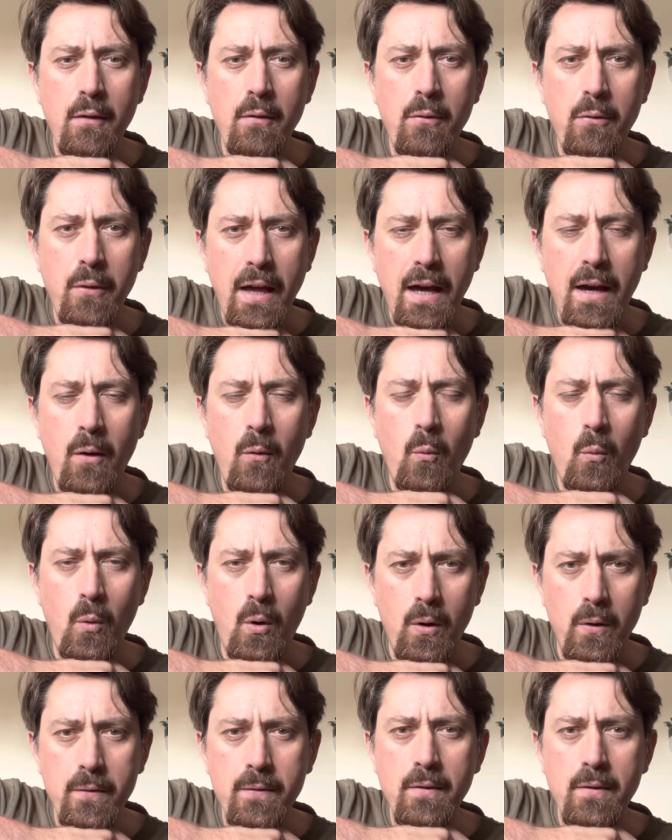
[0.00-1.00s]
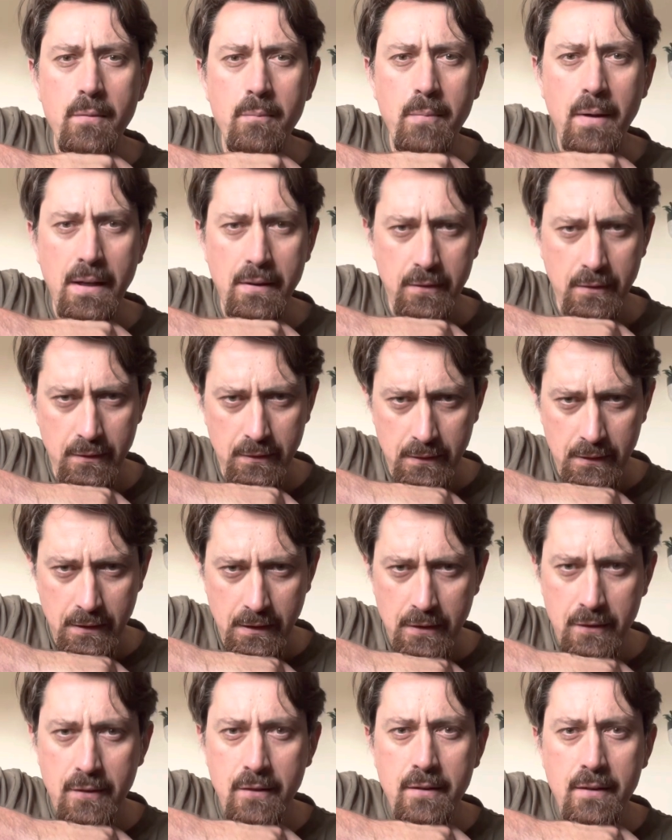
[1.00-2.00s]
That was better than
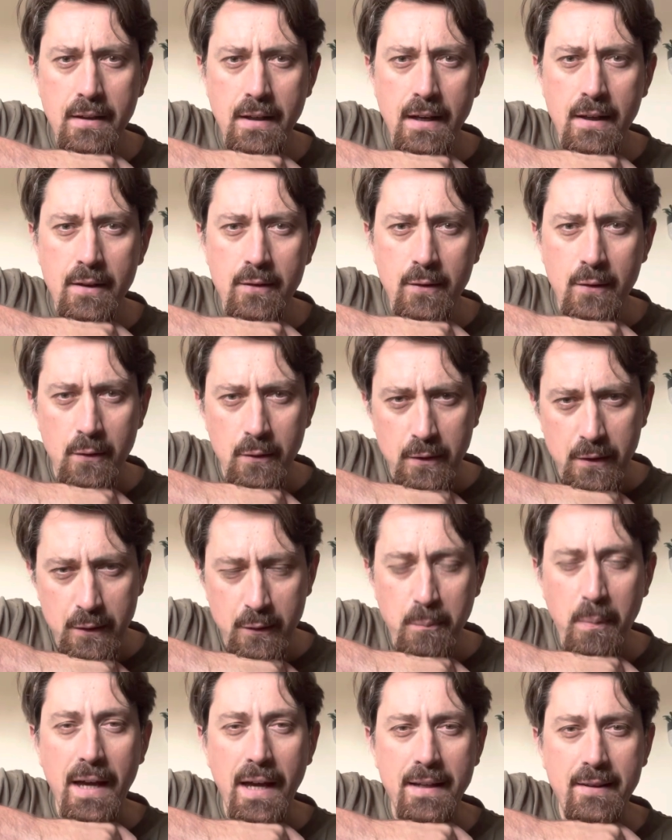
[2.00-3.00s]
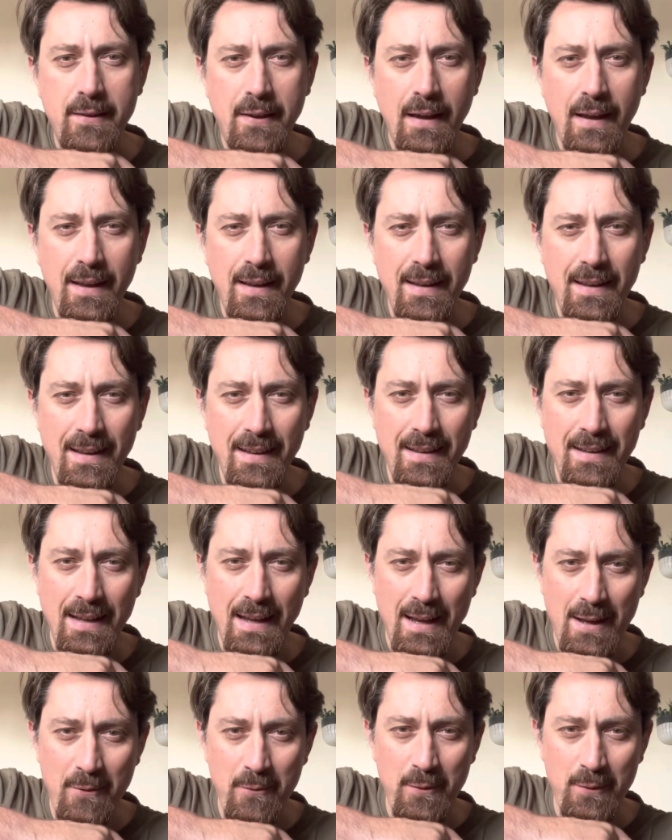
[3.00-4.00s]
this, as you'd expect.
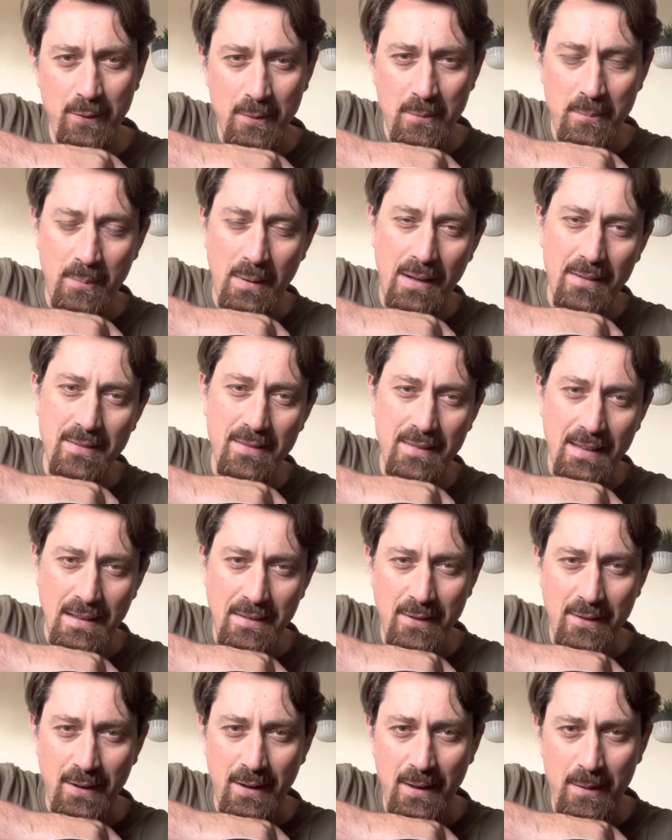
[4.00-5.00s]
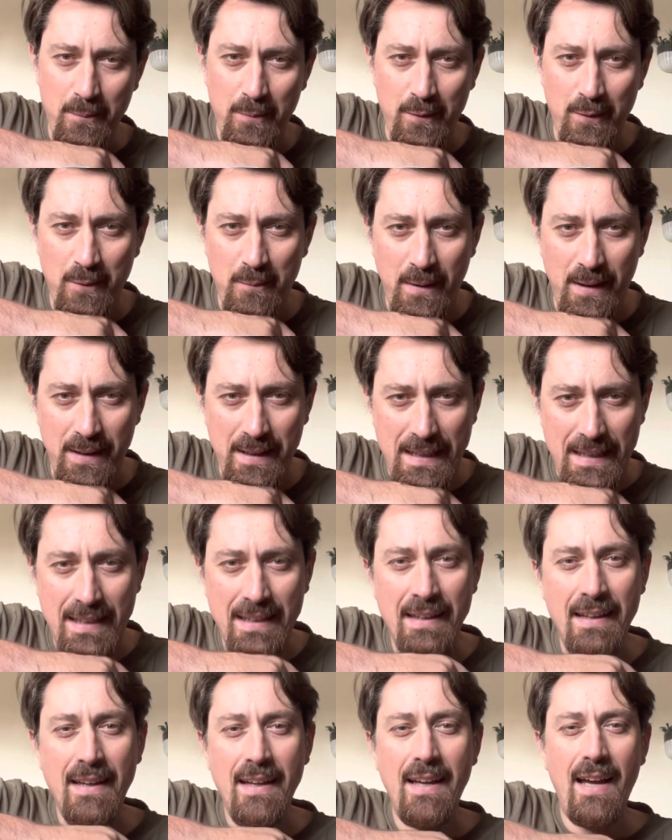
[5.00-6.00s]
It was about 10 times the money
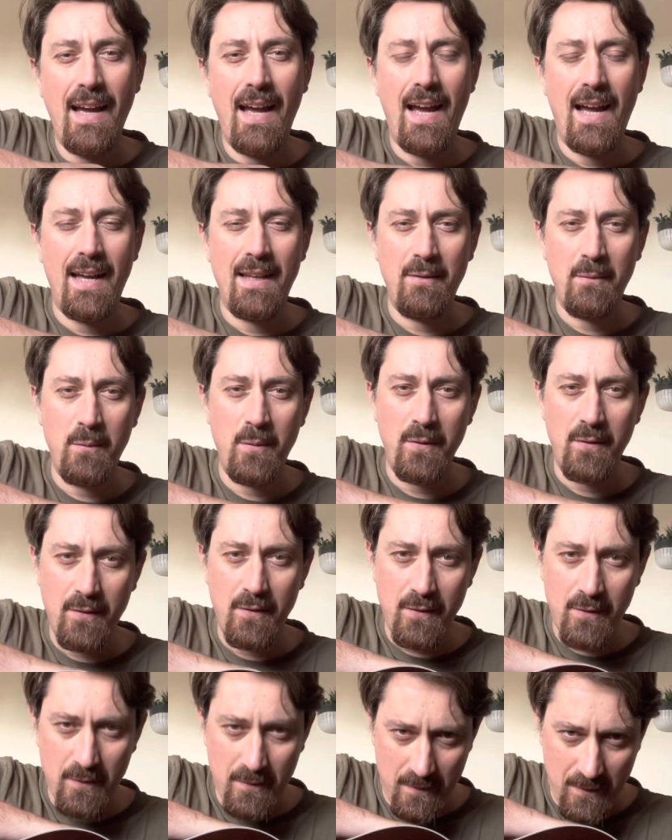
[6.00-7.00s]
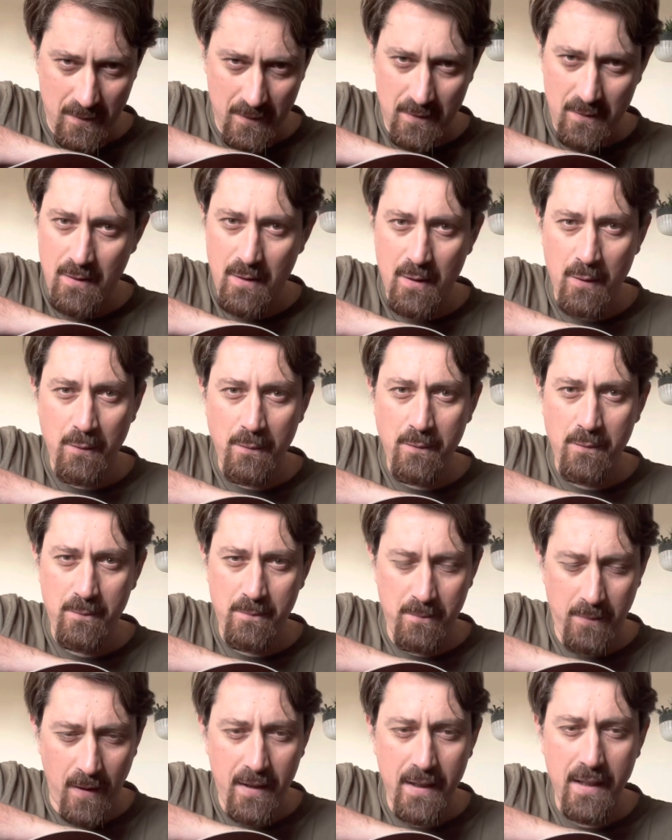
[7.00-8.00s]
and was
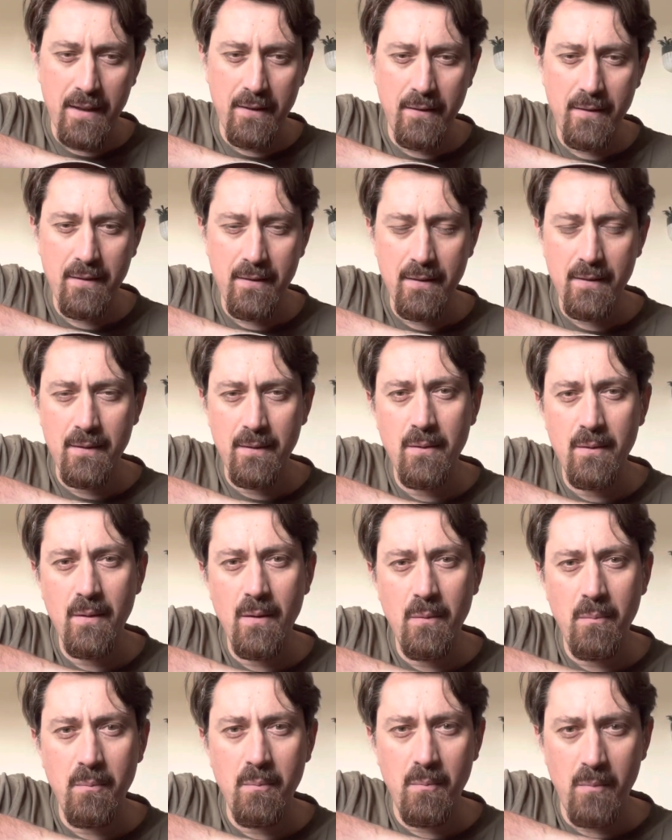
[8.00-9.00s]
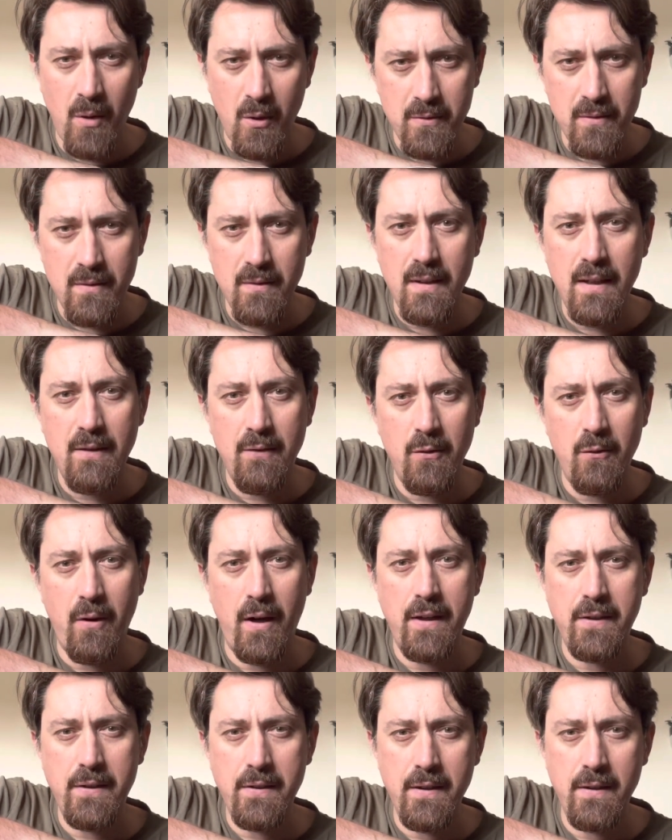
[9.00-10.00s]
finest modern
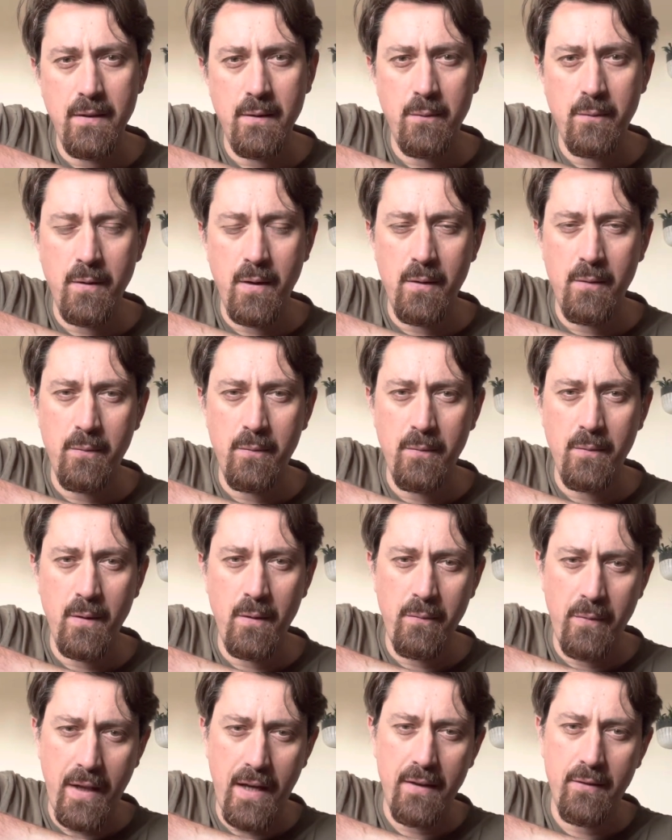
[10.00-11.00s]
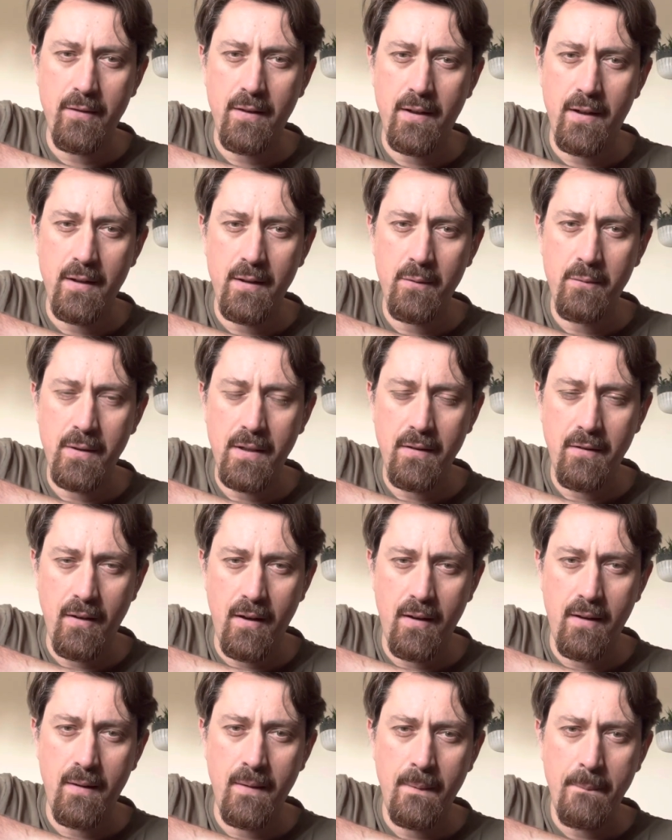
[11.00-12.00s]
iteration of that style of guitar.